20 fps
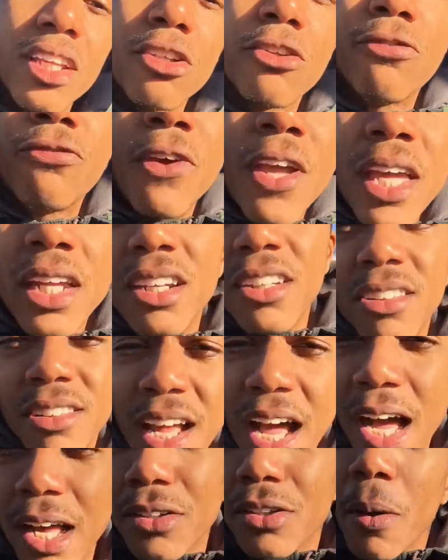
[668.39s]

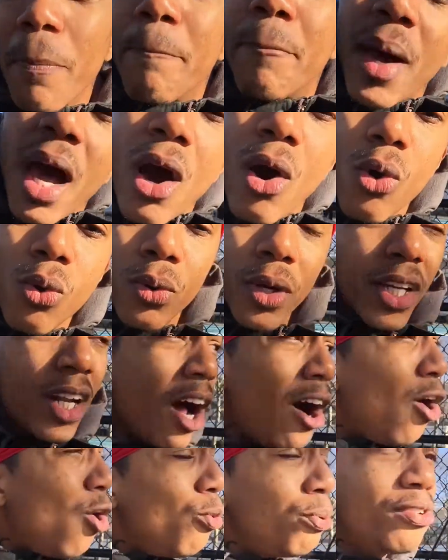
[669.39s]
fantasize about. And I
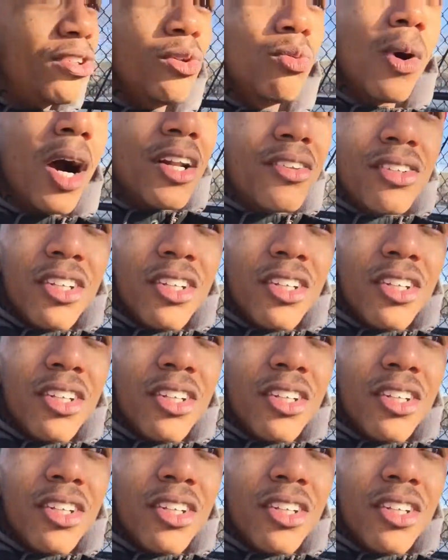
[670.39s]
hope she watching.